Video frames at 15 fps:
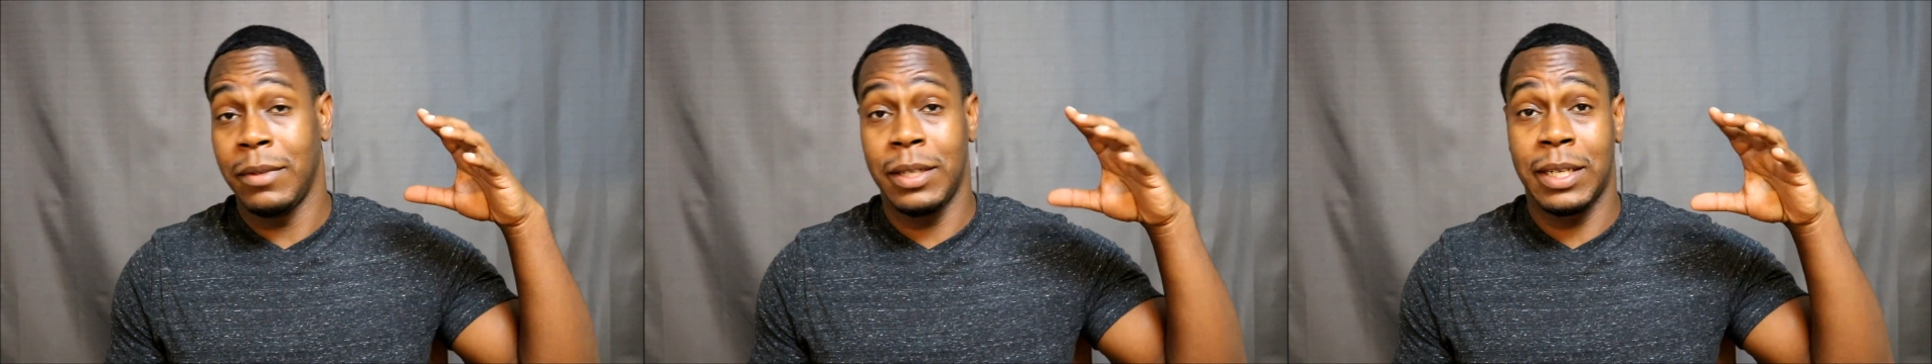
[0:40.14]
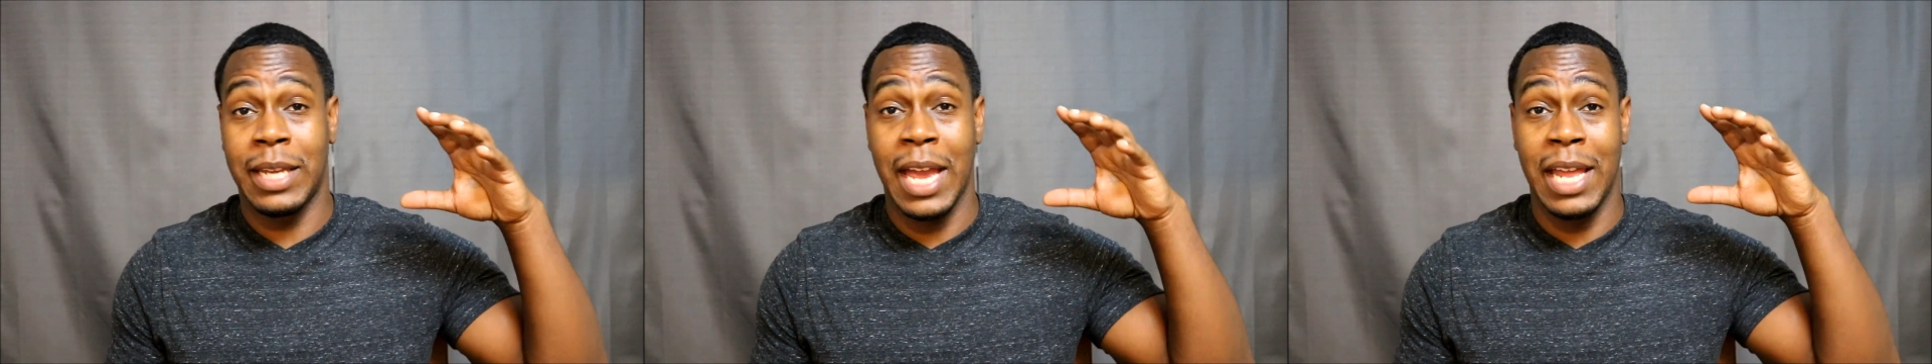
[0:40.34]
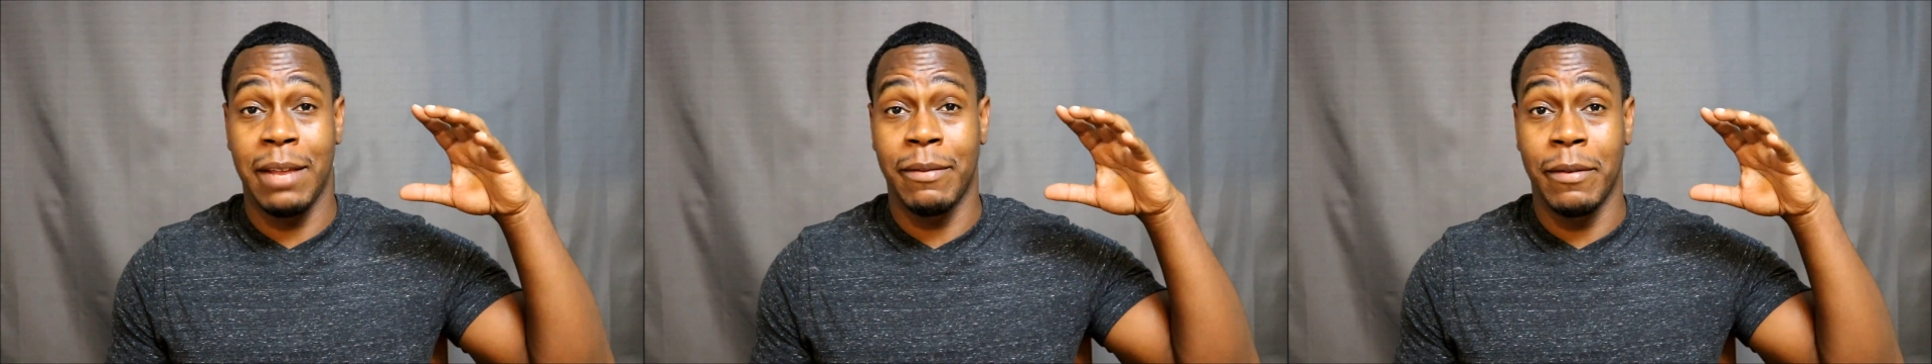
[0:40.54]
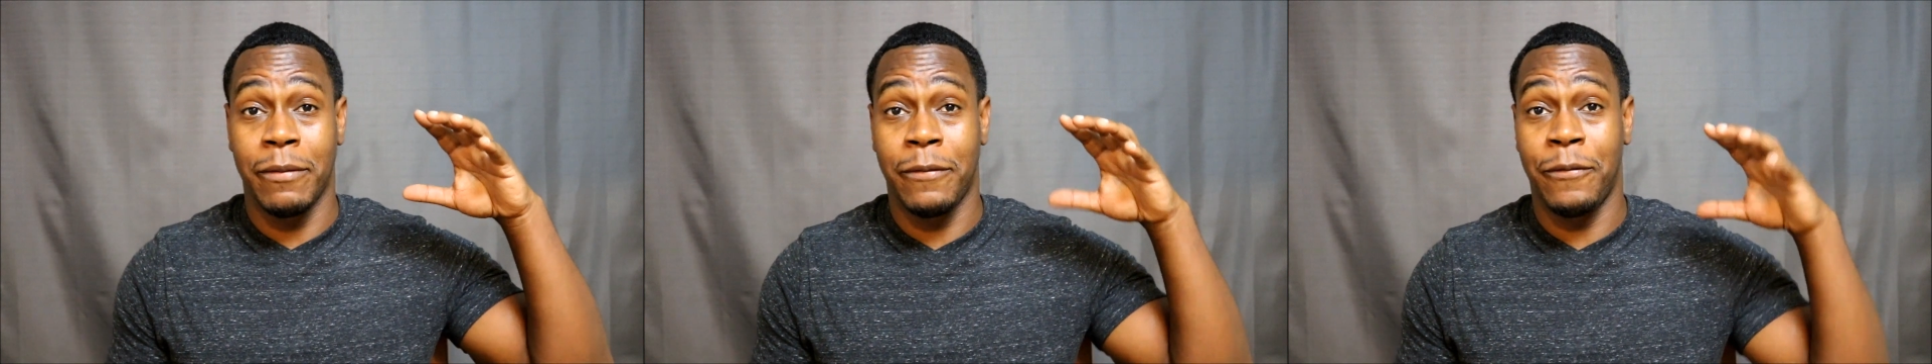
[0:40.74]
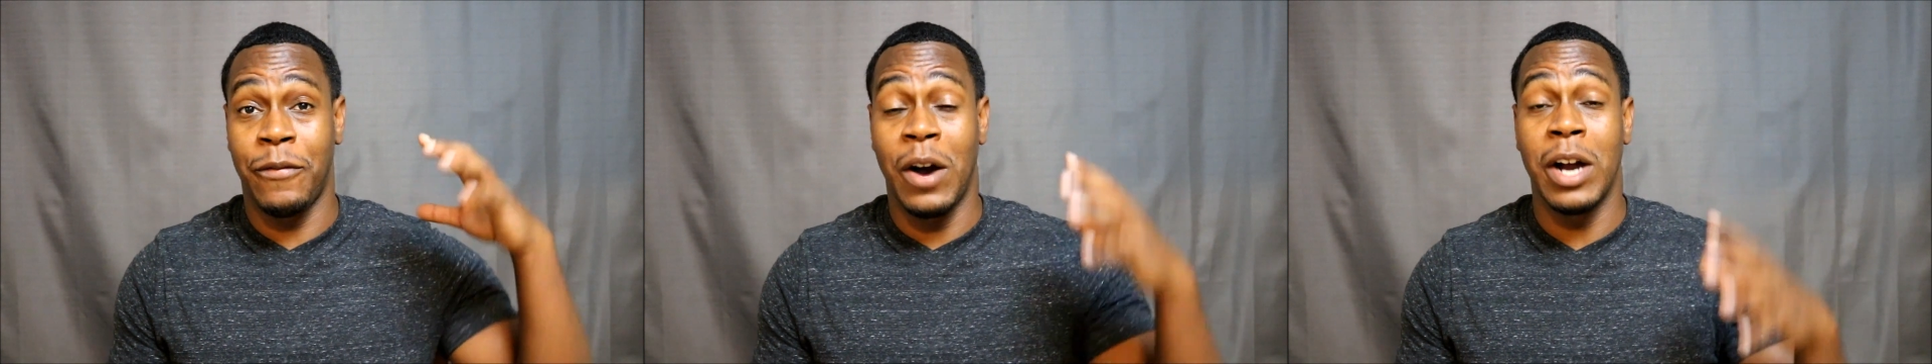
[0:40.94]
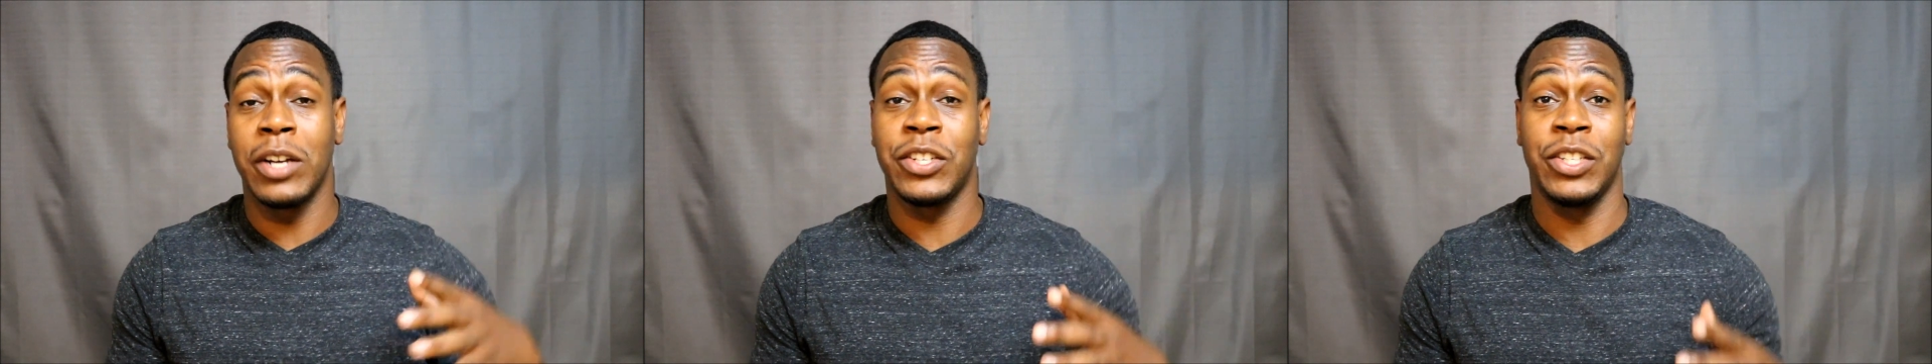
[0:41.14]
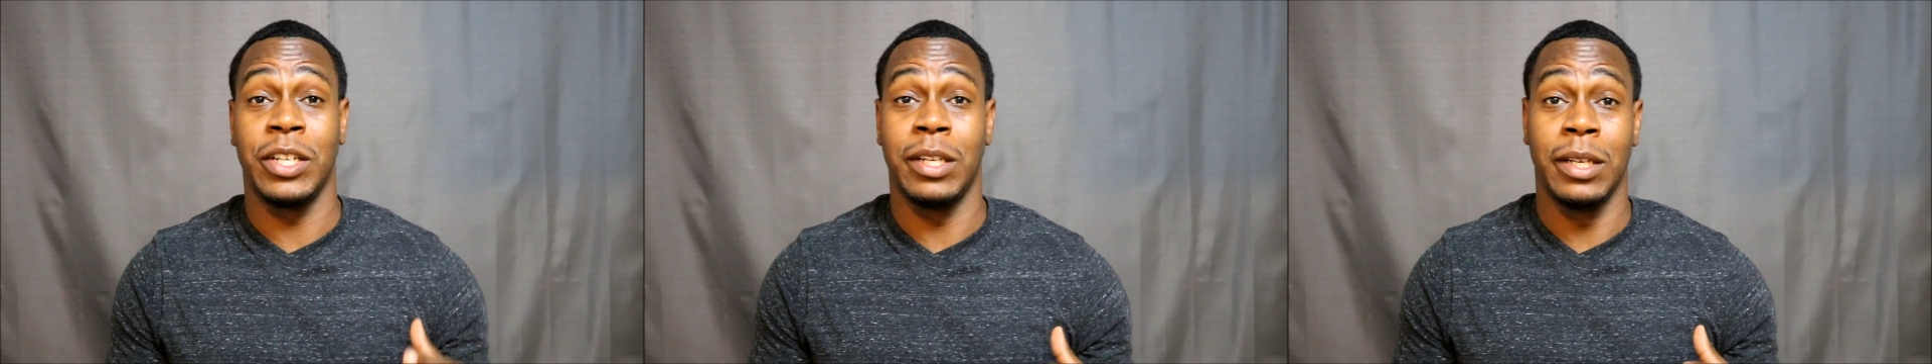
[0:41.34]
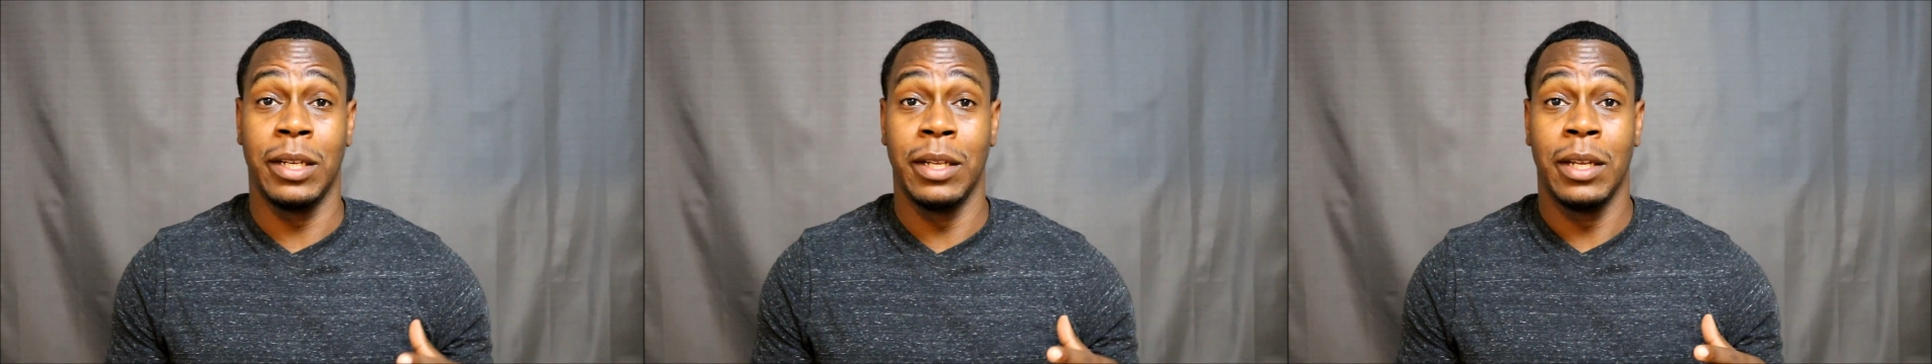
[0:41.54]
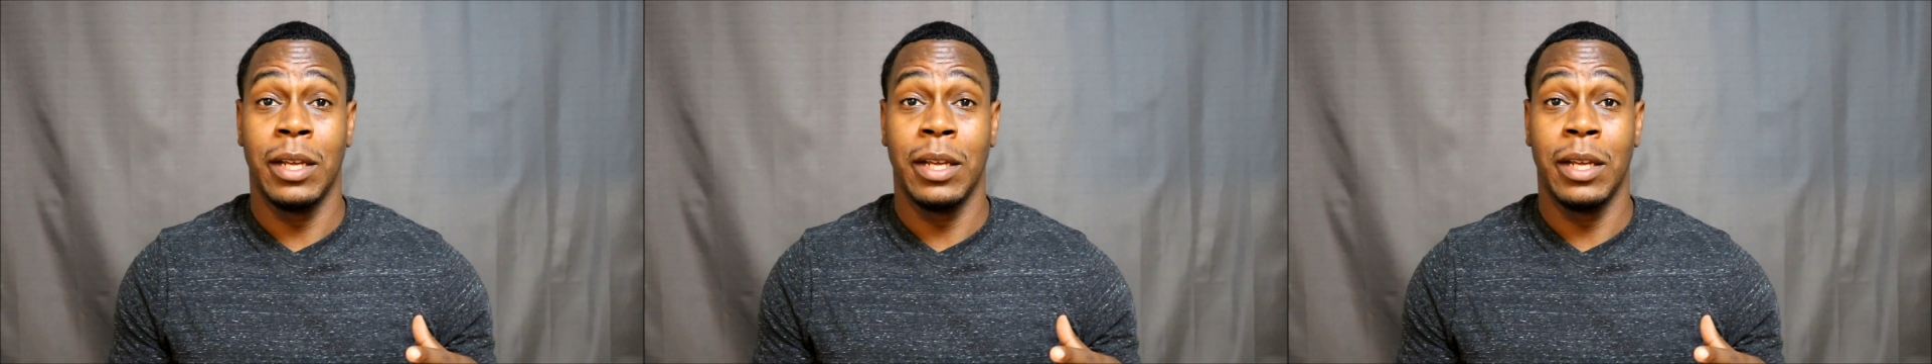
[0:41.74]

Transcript: can't even function,